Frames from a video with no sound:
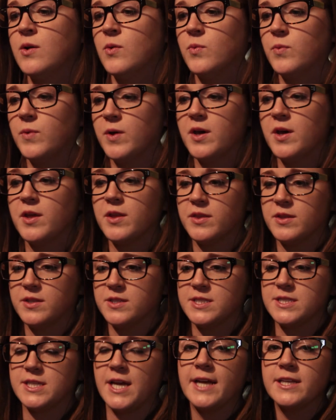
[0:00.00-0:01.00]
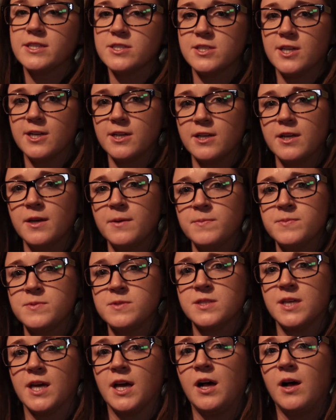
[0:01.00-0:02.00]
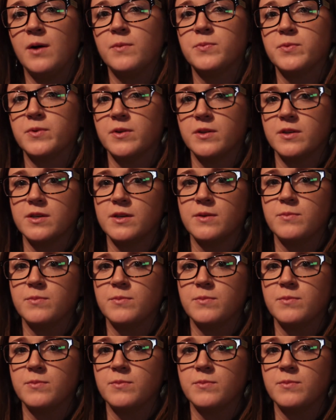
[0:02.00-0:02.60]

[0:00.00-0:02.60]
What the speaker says: with design startups to help really